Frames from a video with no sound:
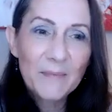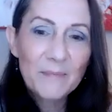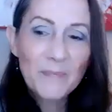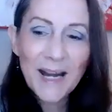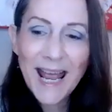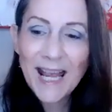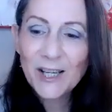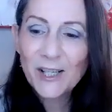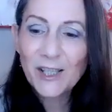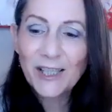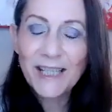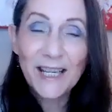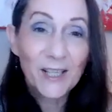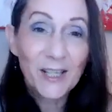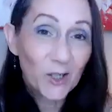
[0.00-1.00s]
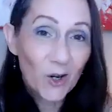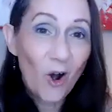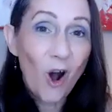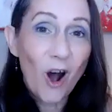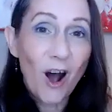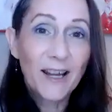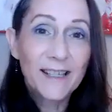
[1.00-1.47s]
but actually it's
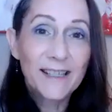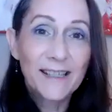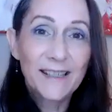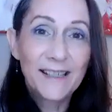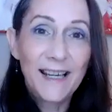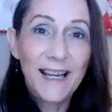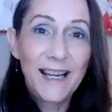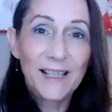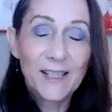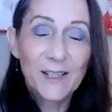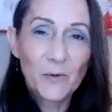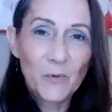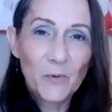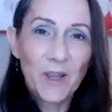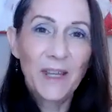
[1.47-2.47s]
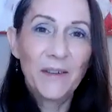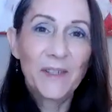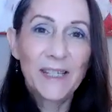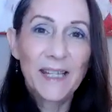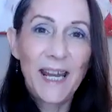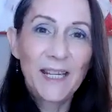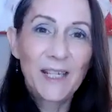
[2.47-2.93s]
not. And so what they've
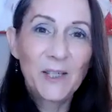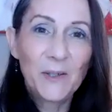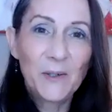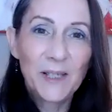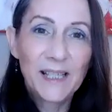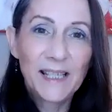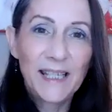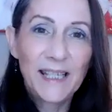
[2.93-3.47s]
said to us